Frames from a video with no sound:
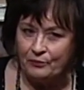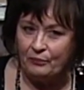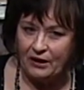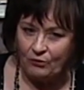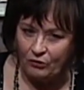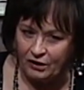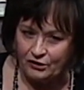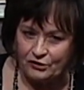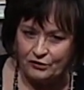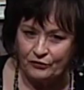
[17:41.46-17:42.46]
but I
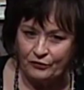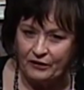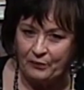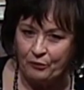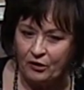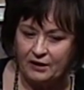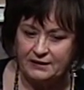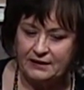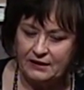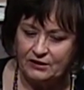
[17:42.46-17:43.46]
watched through that
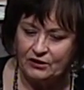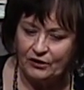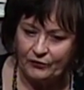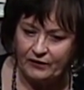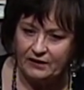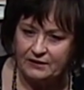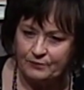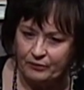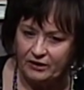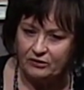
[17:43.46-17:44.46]
process. You know, things
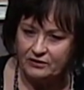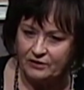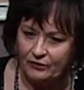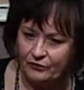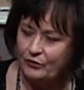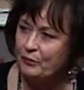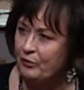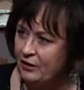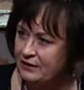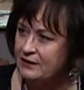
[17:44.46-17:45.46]
bills go through a
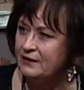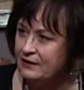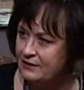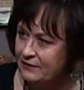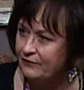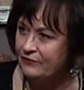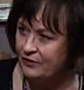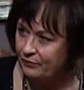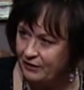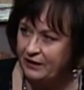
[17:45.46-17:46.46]
process of
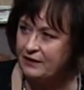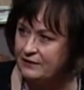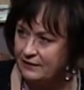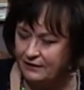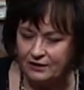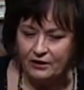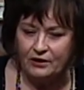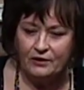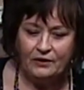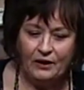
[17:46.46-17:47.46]
committees, and
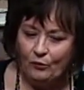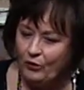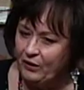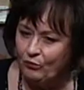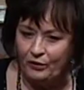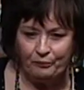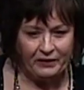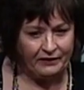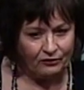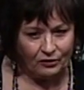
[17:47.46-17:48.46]
and we would
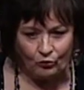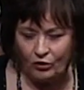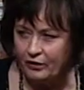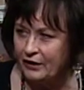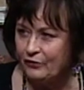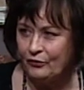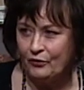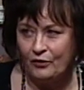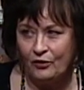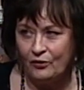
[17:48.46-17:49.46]
be there and walk it through
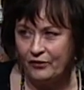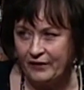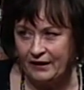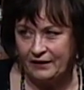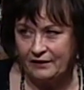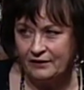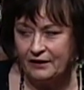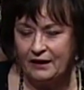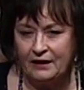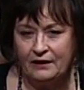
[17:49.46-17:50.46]
the whole thing.
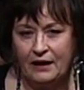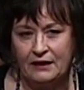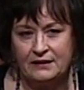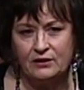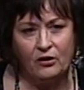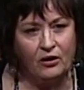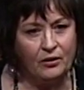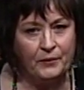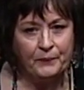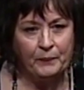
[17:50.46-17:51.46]
And I
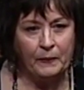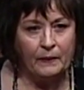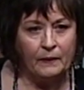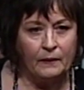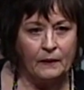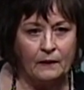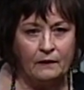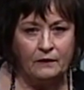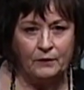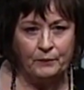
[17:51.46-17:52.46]
saw
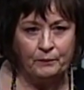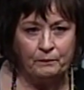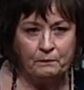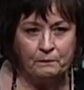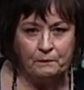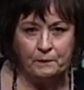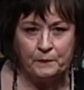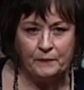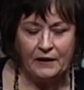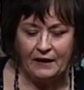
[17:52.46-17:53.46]
um,
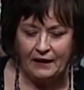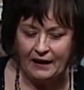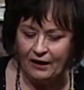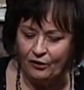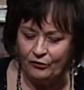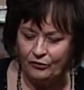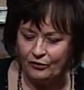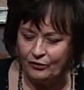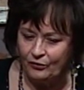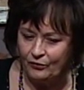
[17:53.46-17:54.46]
how
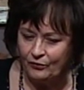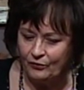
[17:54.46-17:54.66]
the